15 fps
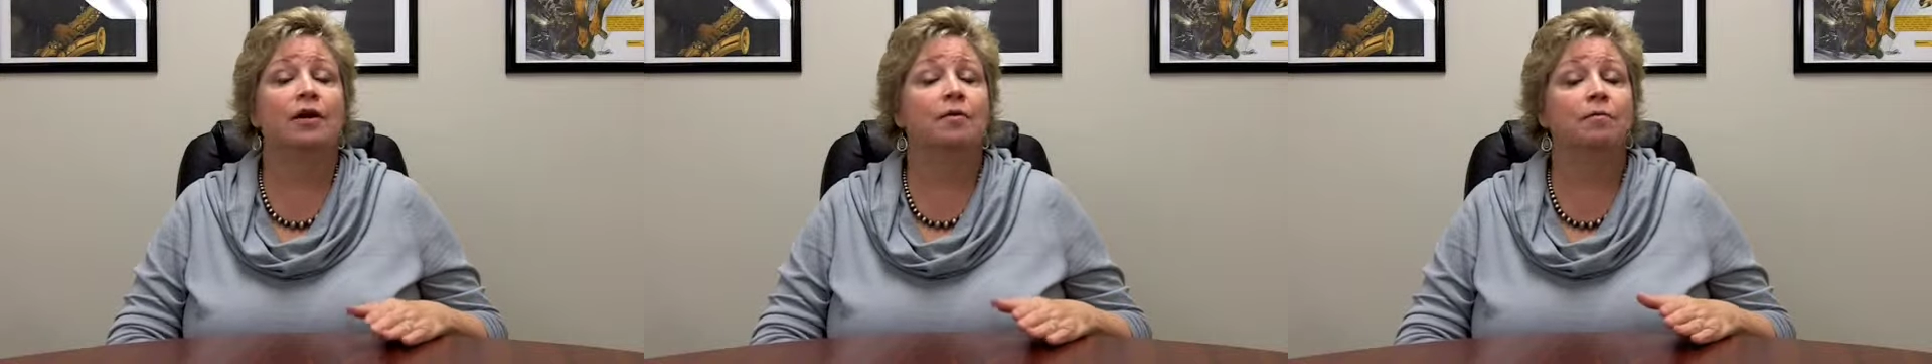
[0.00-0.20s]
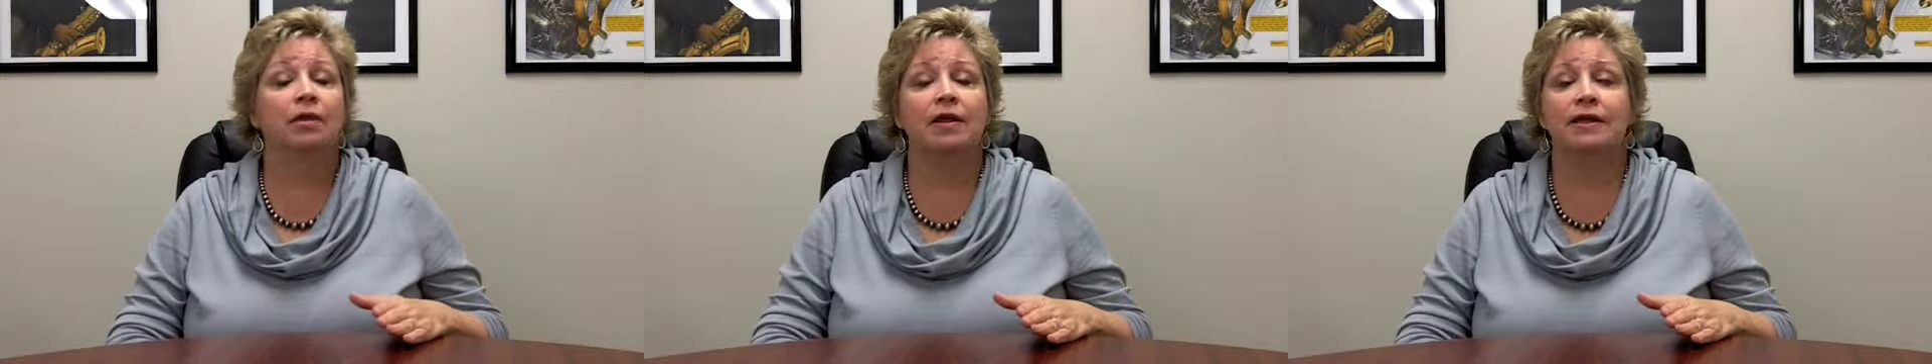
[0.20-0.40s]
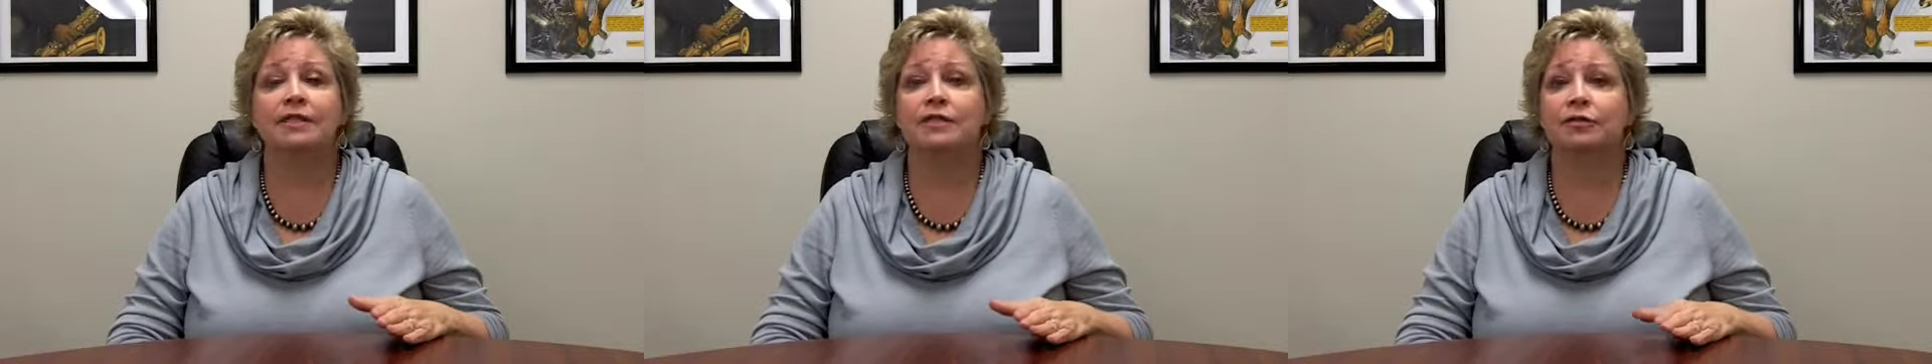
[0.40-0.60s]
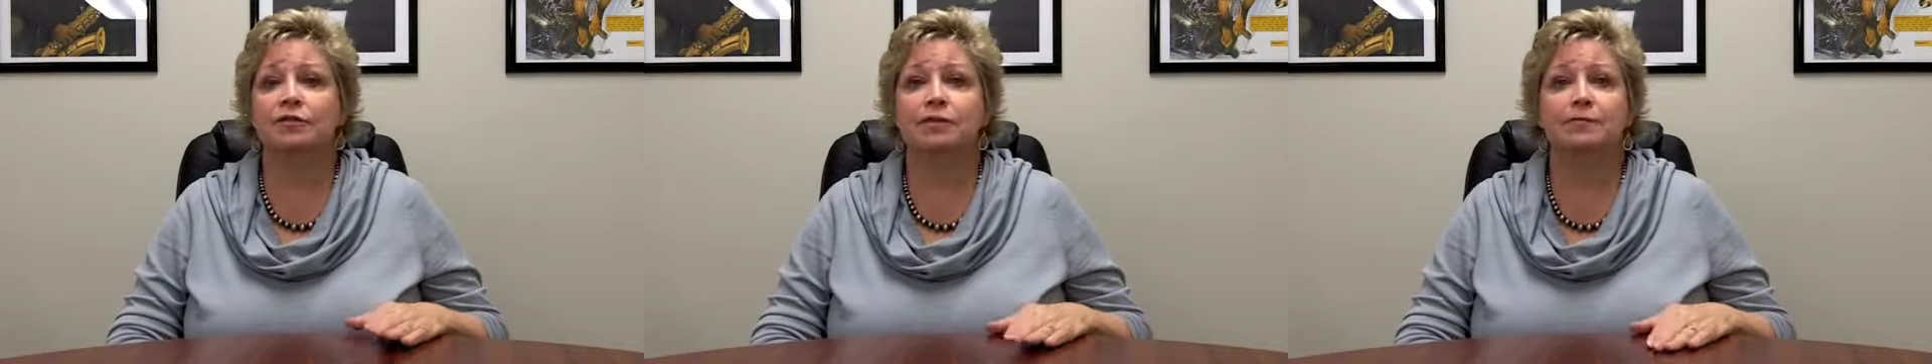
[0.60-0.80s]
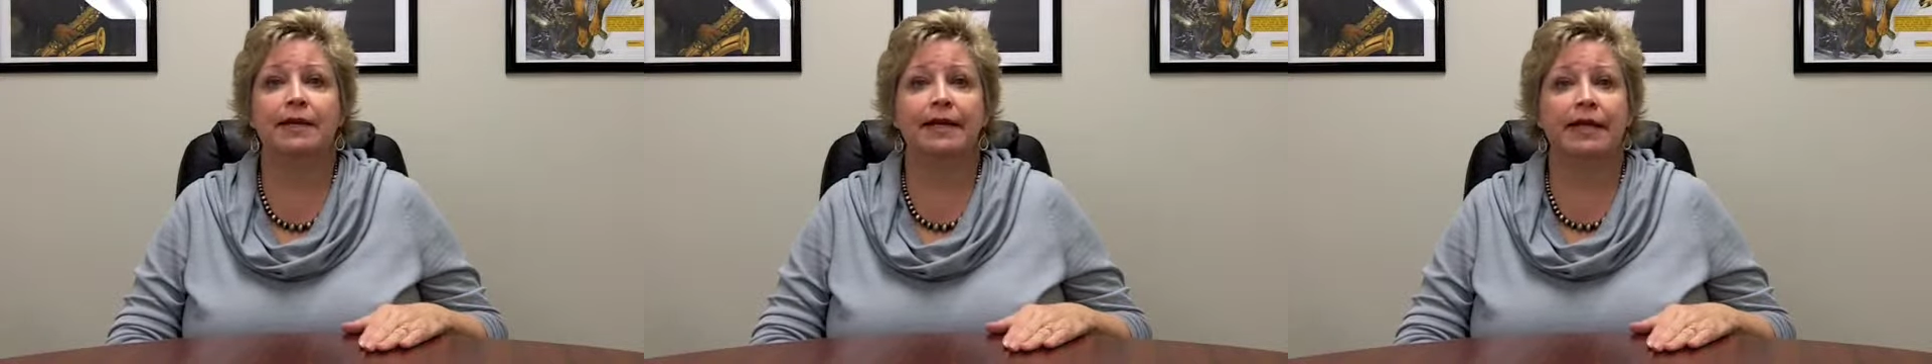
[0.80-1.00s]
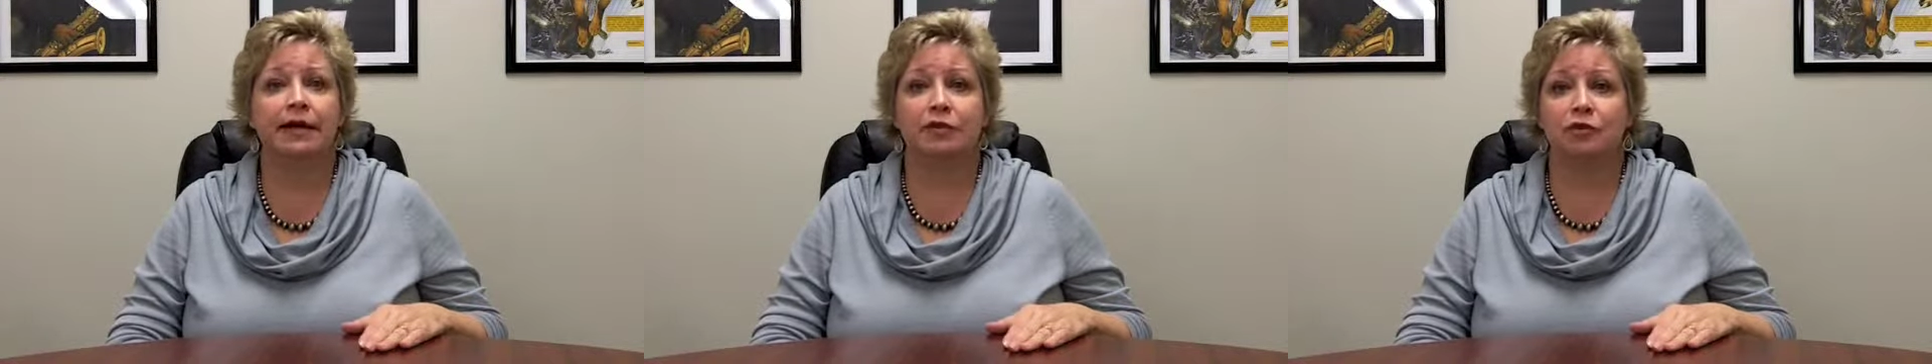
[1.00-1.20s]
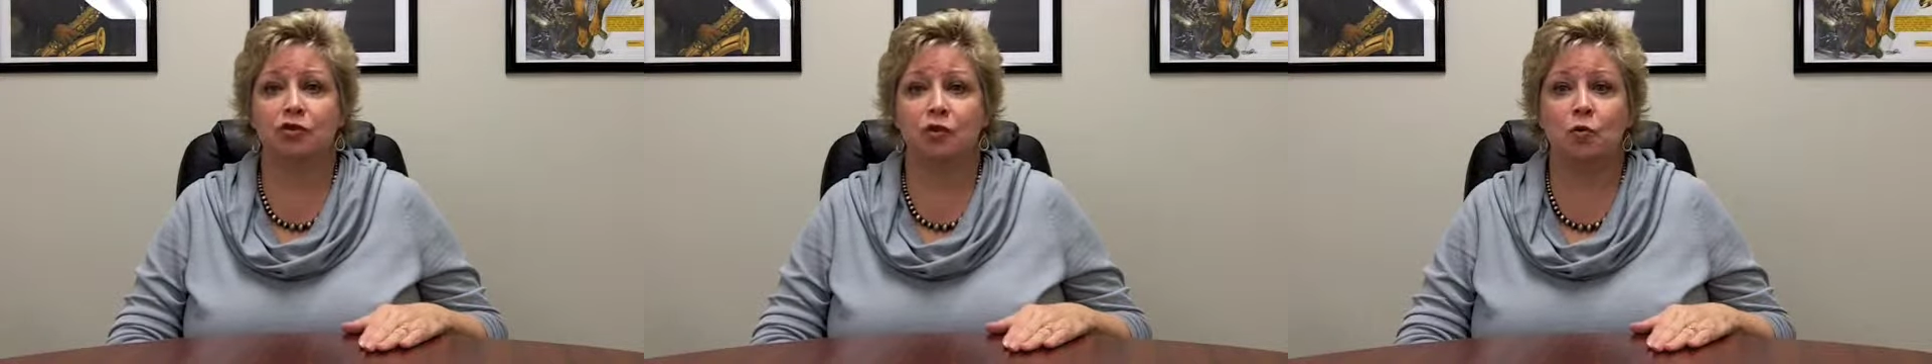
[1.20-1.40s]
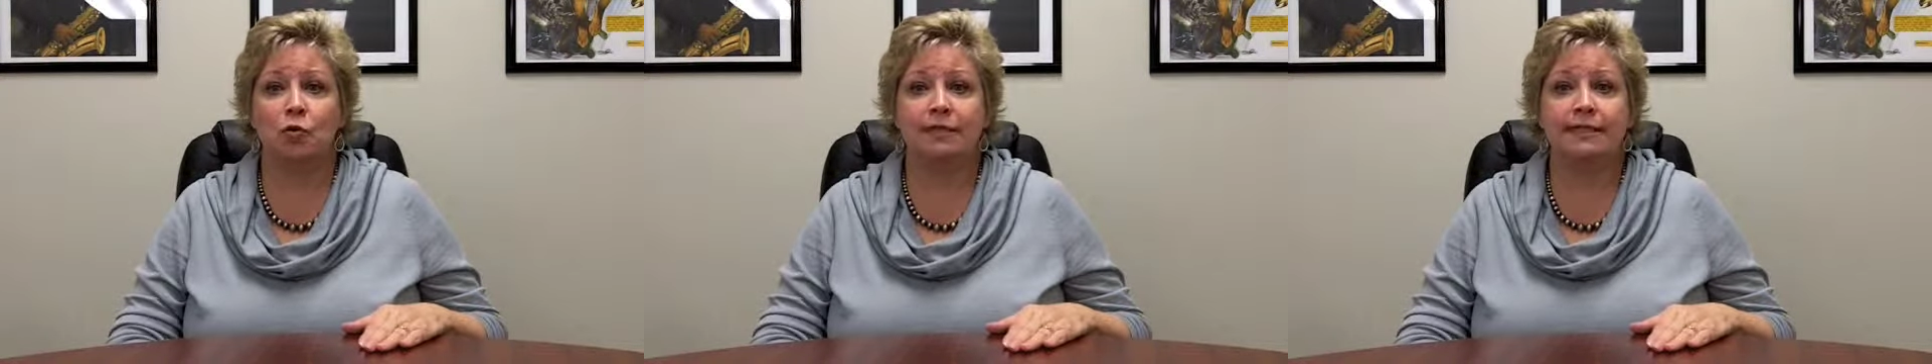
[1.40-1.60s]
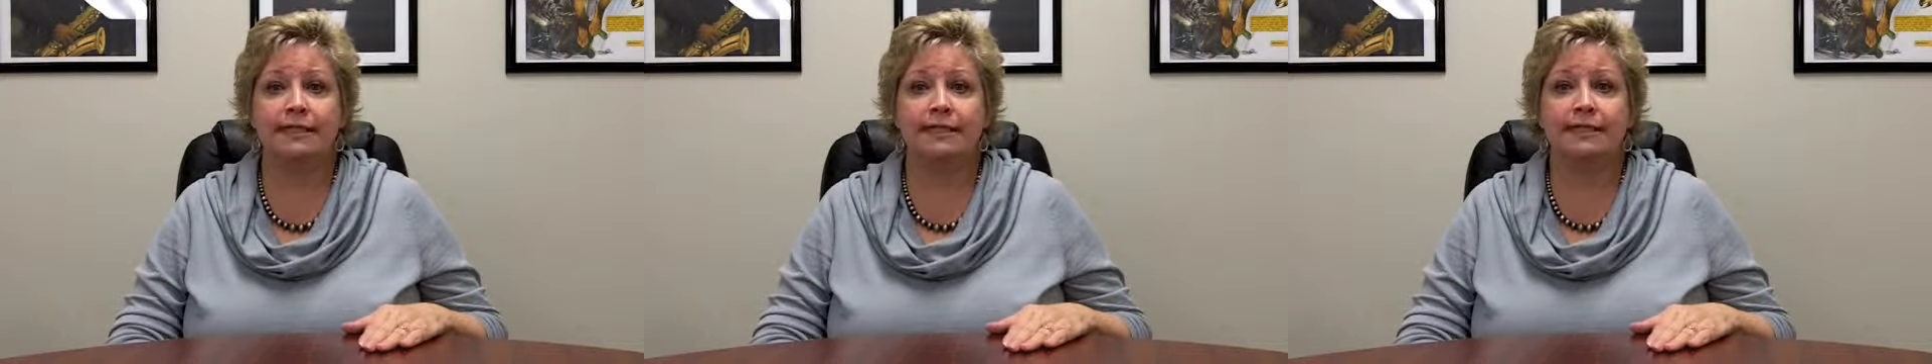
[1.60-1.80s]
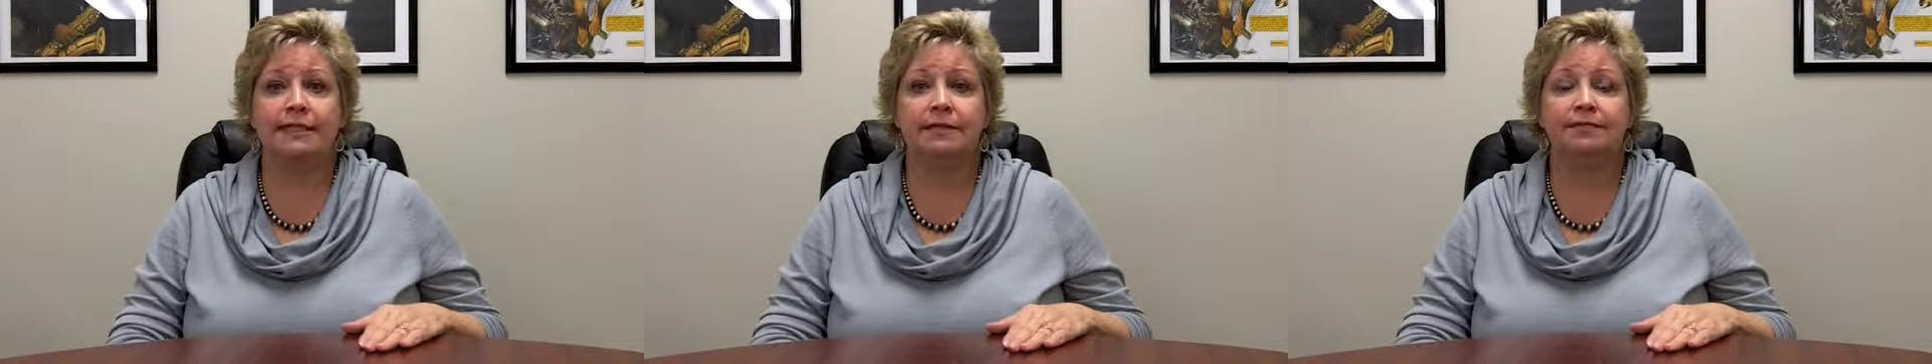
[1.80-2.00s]
plus there's many other
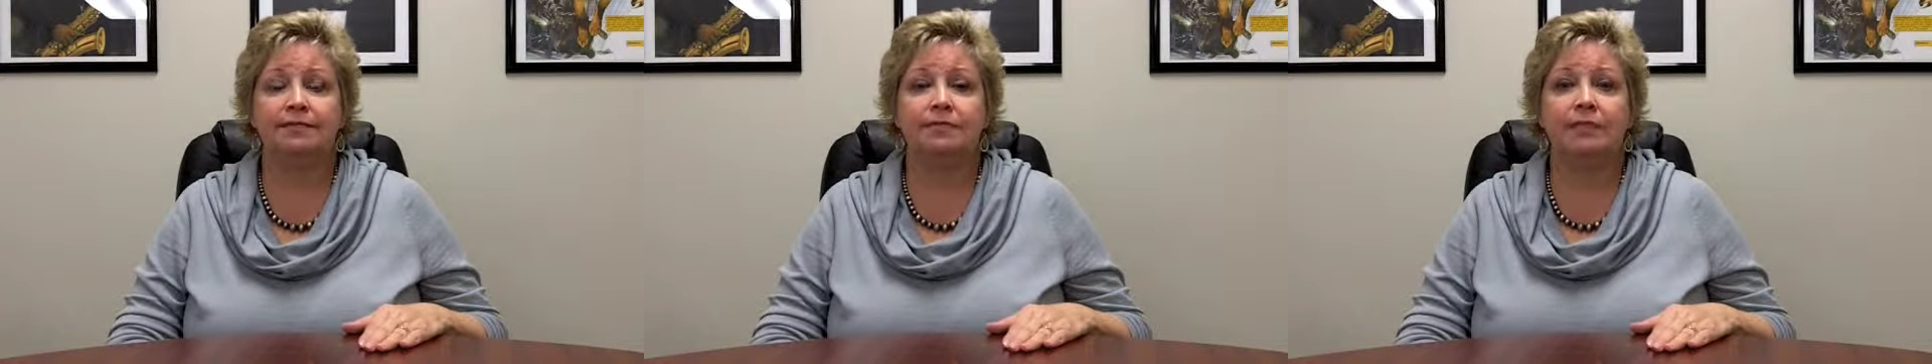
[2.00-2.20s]
choices.